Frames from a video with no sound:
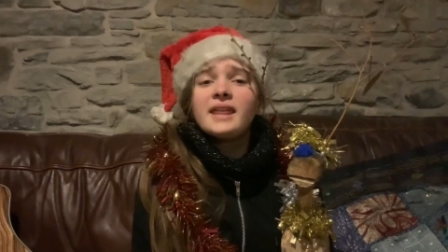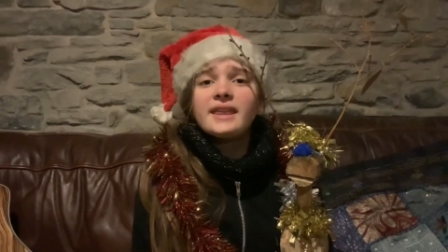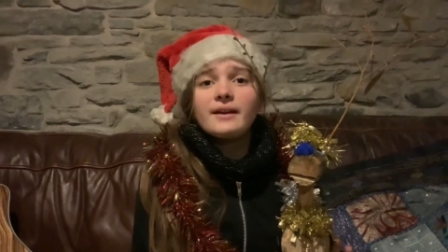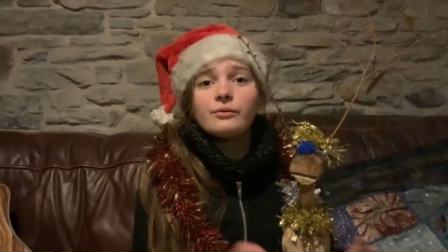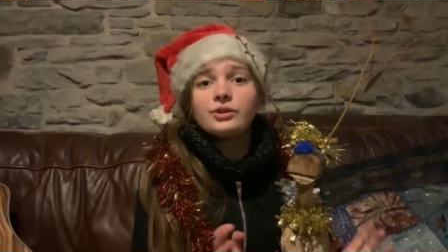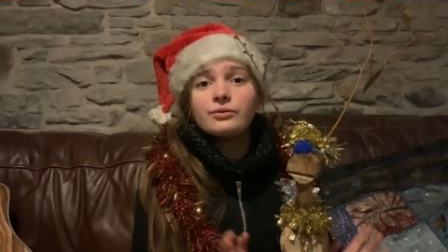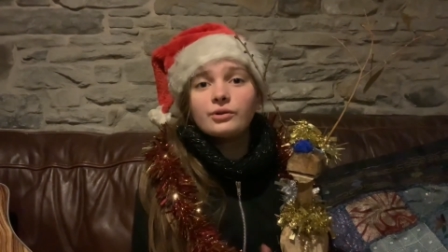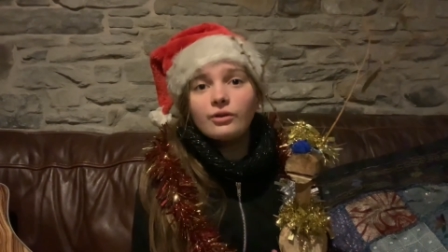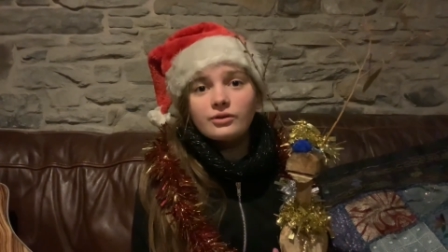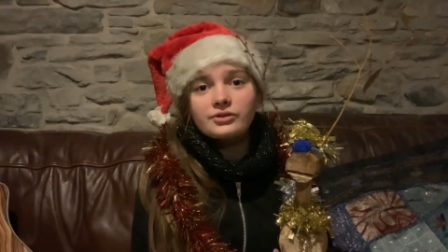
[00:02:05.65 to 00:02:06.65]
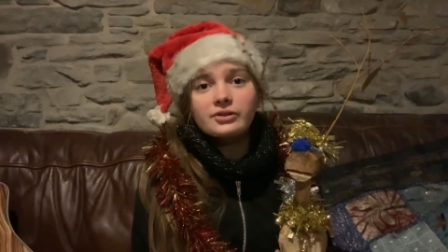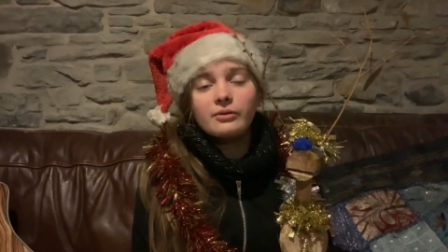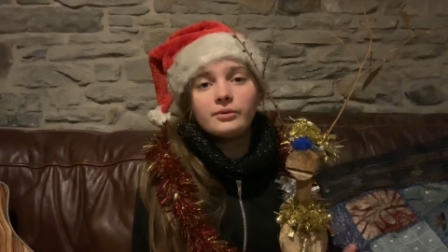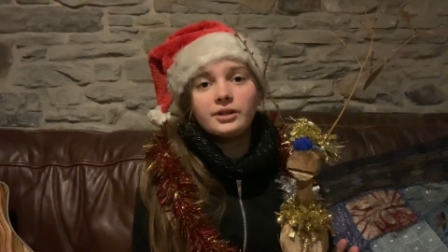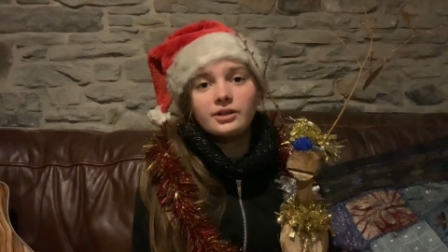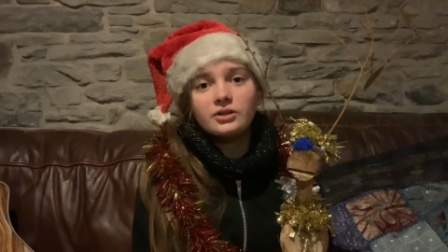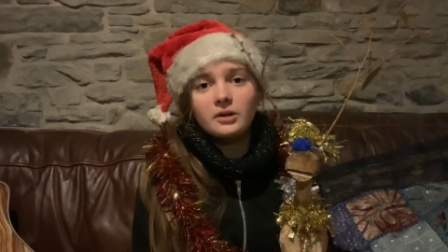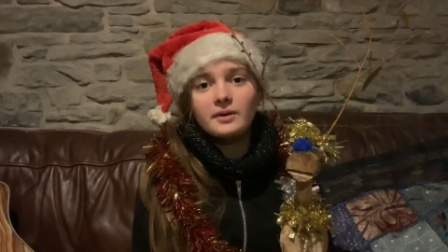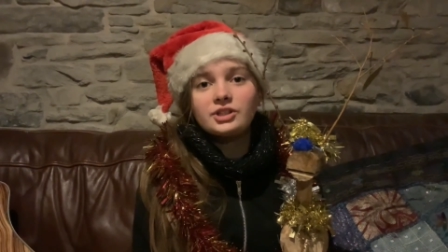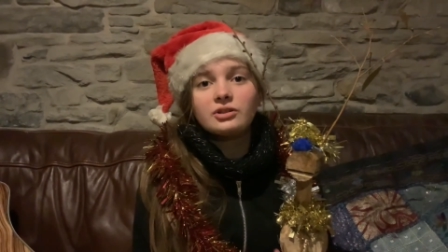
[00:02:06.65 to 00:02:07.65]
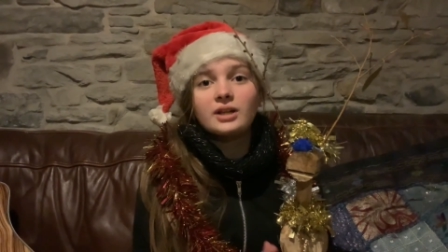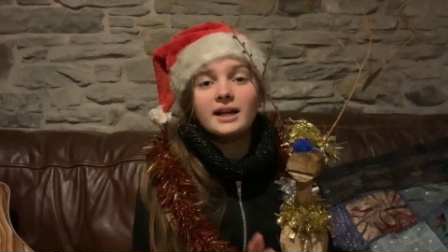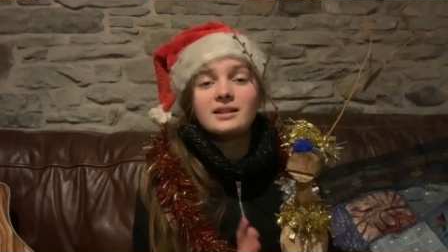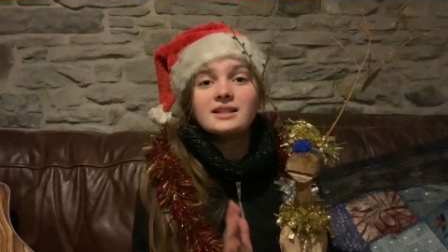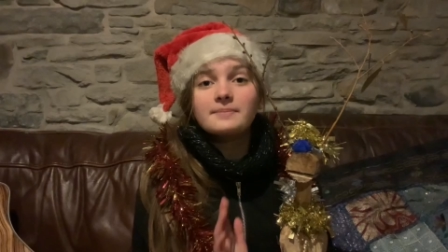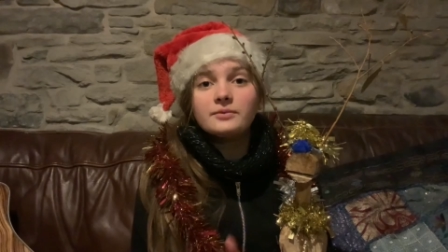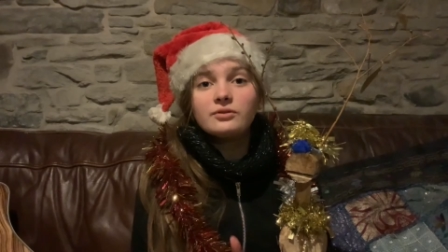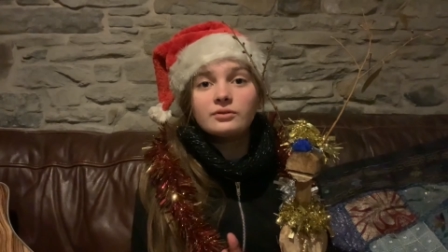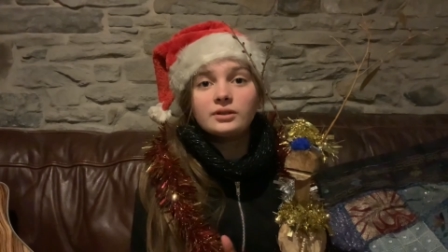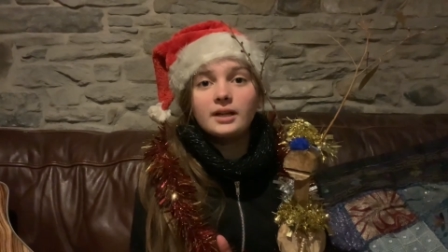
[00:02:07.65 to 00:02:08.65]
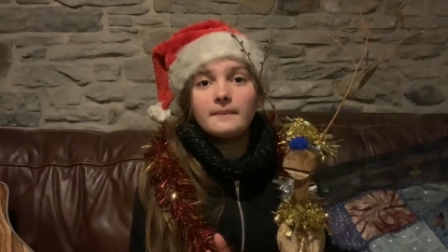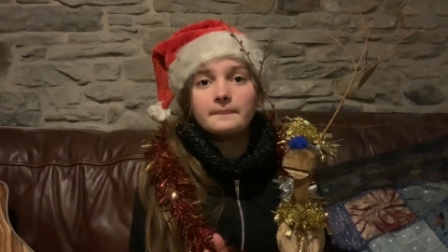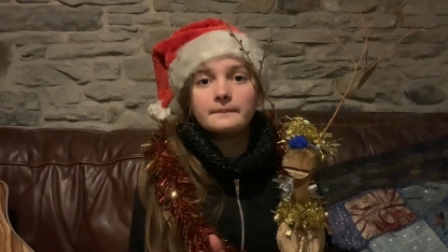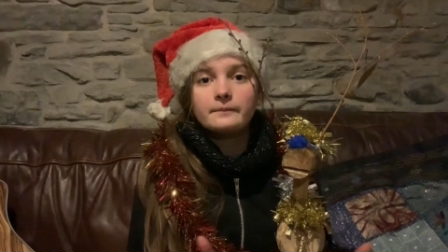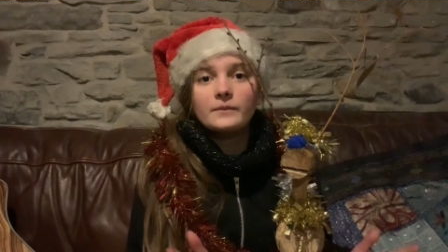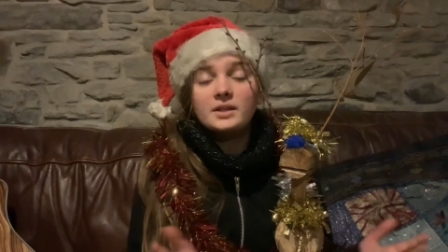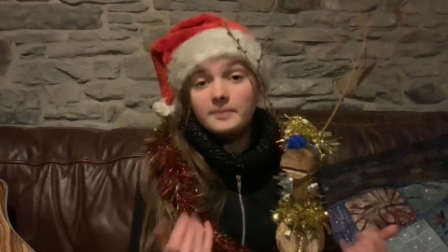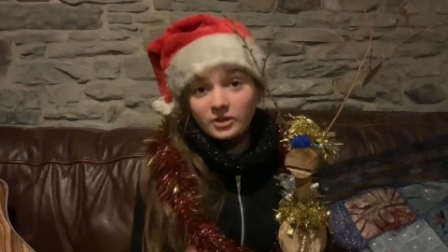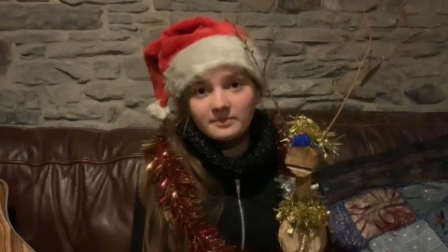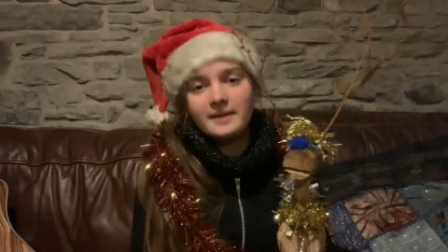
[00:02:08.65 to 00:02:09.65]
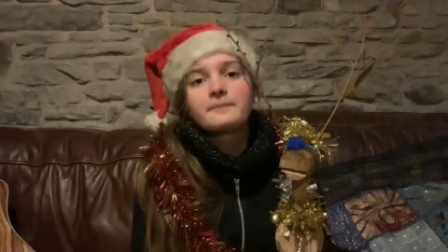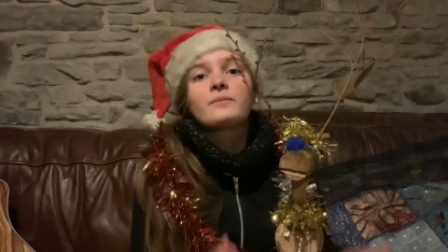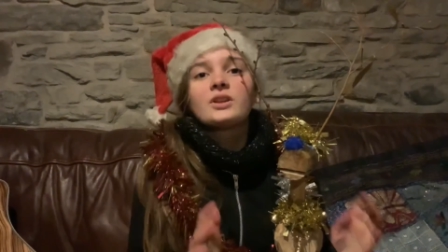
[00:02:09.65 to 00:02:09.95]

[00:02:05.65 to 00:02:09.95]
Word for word: That you can also, what you can do is you can sponsor me.